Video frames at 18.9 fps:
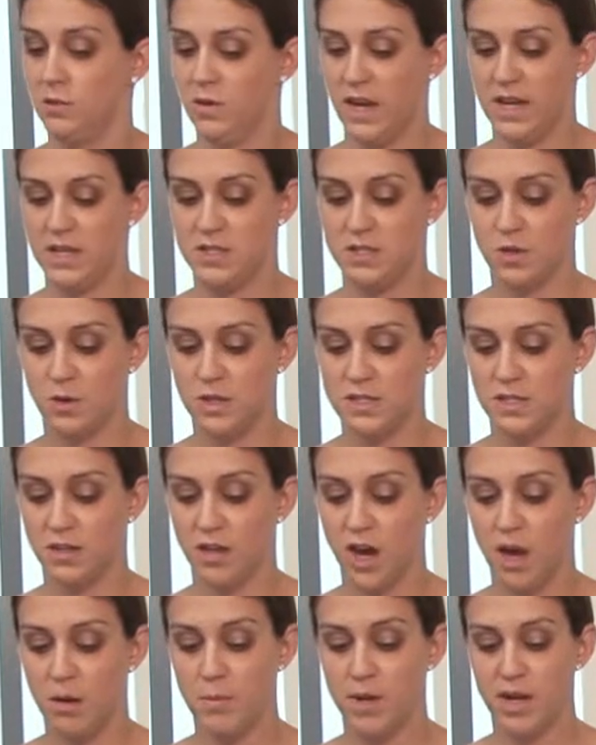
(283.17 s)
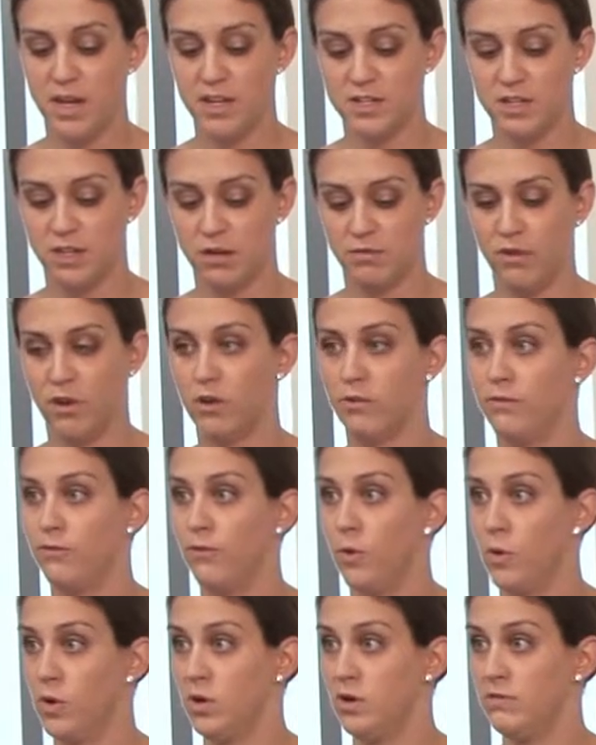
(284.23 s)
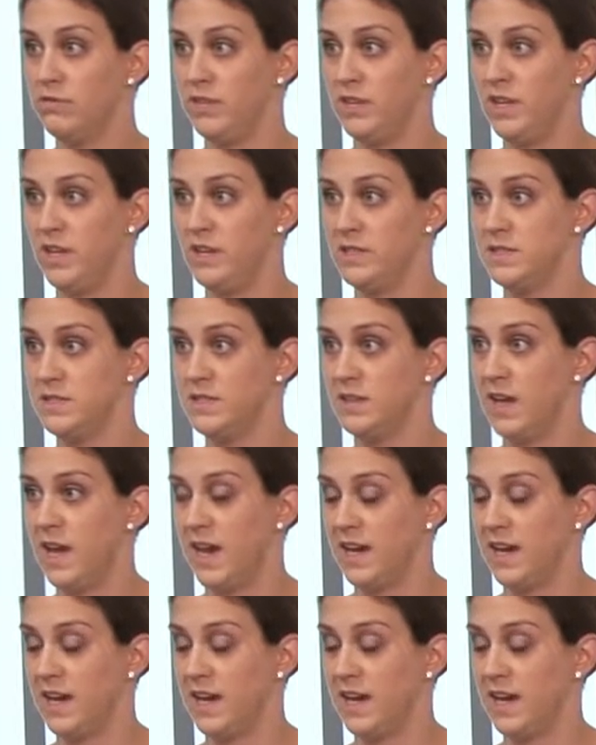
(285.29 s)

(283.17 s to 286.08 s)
Okay, so it's a combination of all four of these